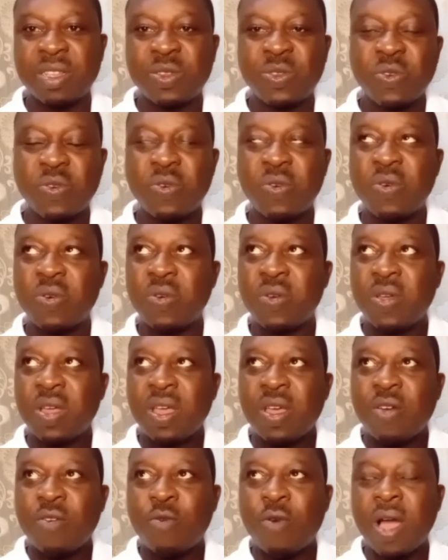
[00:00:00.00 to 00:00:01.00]
So
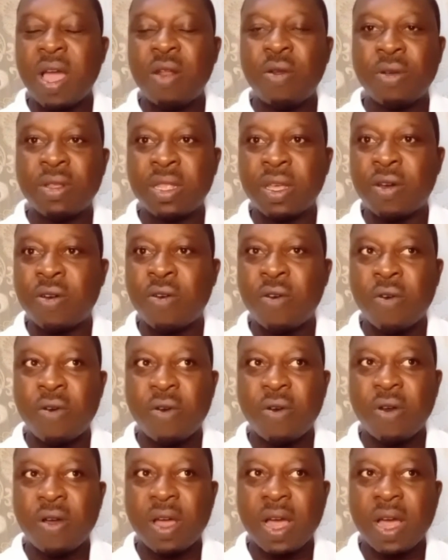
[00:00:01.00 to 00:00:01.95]
while on the call,